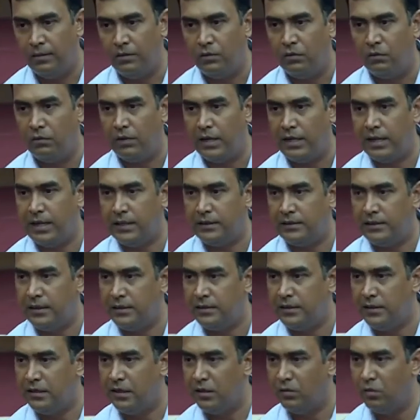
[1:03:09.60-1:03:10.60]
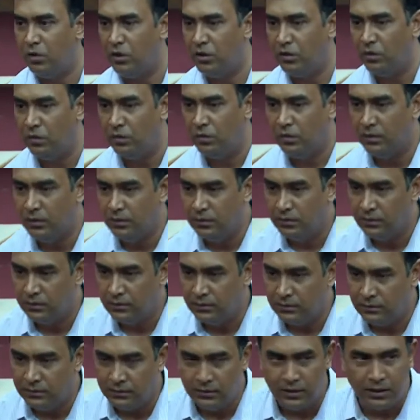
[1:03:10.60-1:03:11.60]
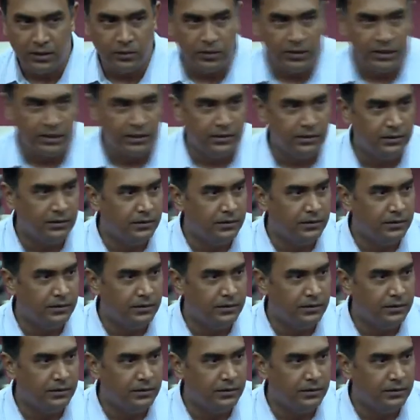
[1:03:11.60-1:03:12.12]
Why I say single molecule? Anybody?